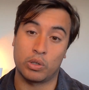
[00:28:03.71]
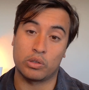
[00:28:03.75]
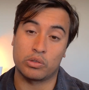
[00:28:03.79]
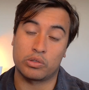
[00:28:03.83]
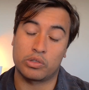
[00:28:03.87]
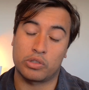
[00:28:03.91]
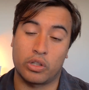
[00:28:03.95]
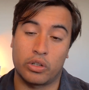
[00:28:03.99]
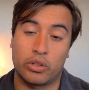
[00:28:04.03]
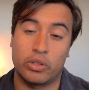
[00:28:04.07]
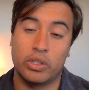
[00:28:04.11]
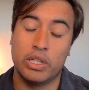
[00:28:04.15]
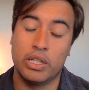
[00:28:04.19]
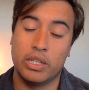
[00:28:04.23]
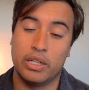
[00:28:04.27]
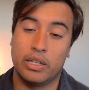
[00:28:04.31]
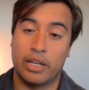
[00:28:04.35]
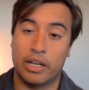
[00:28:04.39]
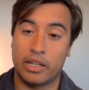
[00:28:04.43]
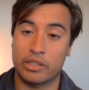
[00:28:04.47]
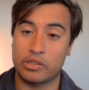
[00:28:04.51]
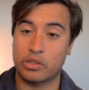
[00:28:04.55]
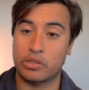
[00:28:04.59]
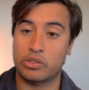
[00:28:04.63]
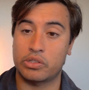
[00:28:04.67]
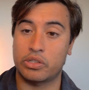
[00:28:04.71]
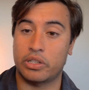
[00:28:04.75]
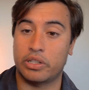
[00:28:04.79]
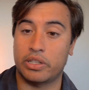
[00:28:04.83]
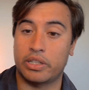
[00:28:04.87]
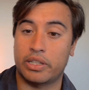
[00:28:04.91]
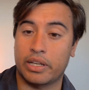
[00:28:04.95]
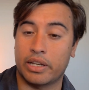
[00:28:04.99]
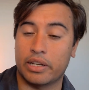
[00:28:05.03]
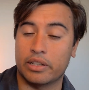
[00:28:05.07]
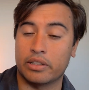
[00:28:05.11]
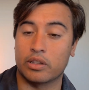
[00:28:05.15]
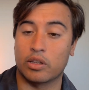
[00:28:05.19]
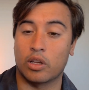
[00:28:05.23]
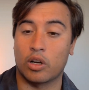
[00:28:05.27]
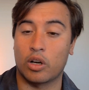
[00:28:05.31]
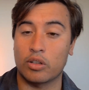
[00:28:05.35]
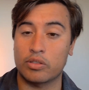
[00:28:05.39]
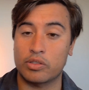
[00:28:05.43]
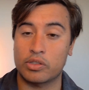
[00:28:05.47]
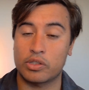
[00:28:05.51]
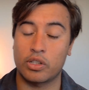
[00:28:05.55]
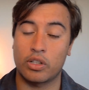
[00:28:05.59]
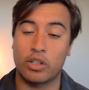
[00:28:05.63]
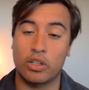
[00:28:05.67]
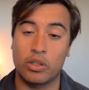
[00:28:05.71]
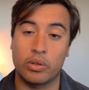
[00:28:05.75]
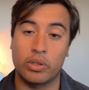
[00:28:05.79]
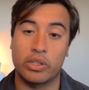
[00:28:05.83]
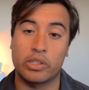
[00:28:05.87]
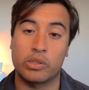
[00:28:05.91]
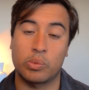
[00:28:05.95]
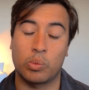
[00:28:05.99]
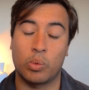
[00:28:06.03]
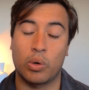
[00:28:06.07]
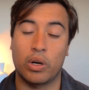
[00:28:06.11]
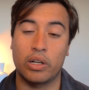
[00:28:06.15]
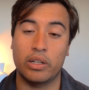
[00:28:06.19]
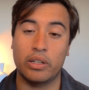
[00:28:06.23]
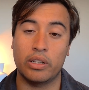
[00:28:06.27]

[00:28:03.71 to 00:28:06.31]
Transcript: So as I said again, lifestyle is one.